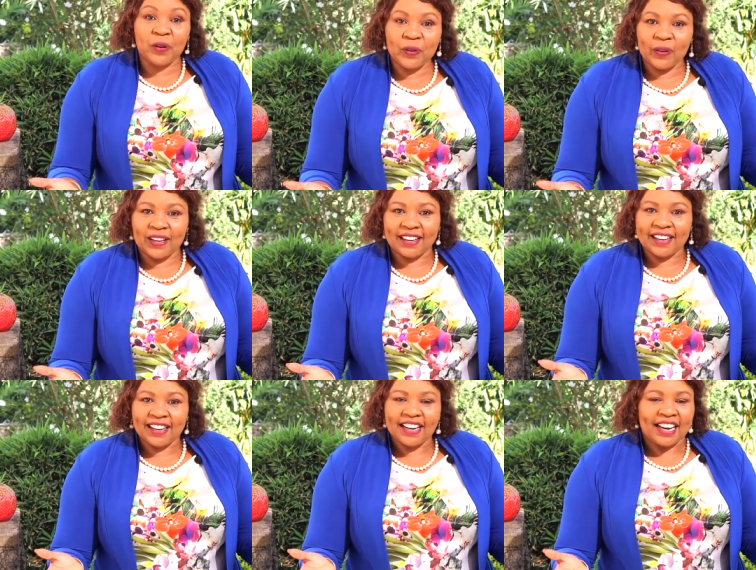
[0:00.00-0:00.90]
cool
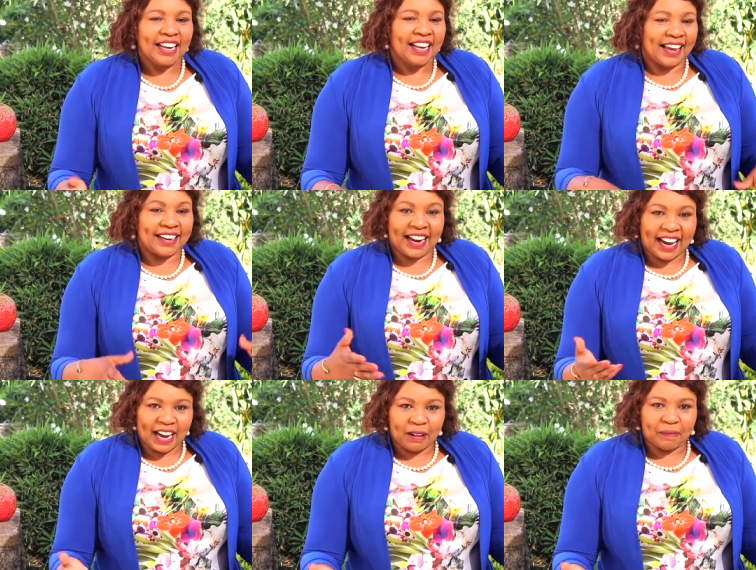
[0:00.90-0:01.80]
and
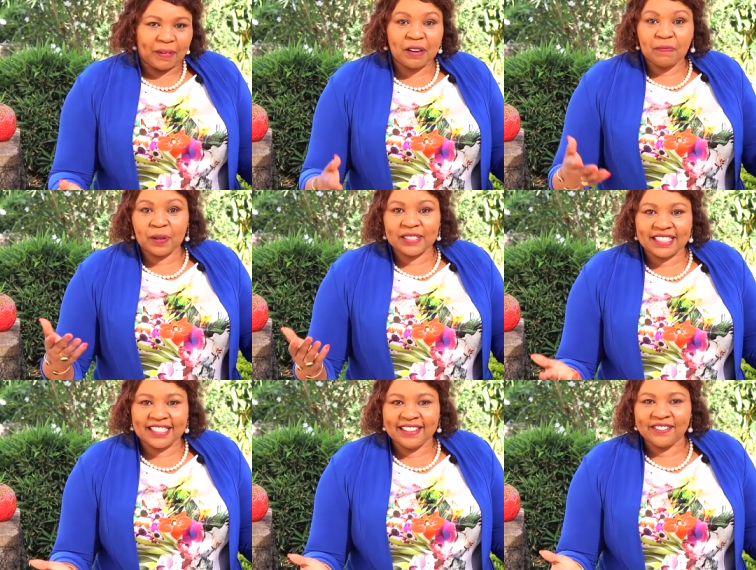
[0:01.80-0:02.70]
calm and
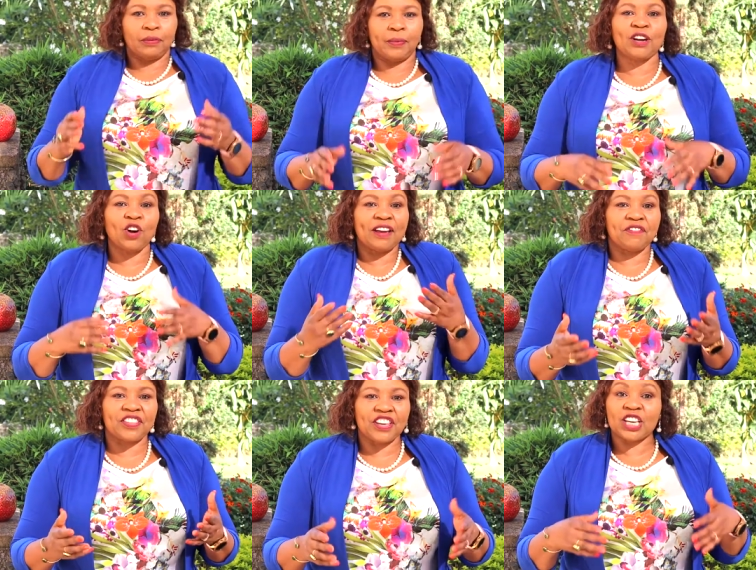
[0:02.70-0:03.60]
positive when
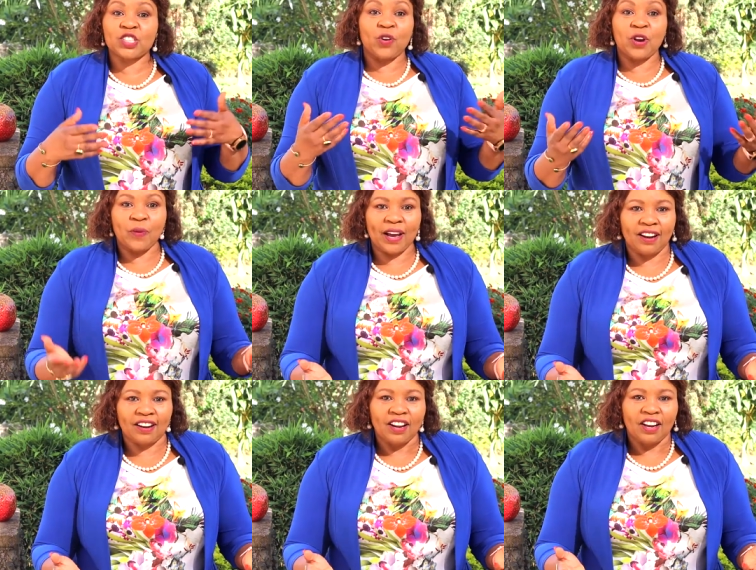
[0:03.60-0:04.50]
everything is going well.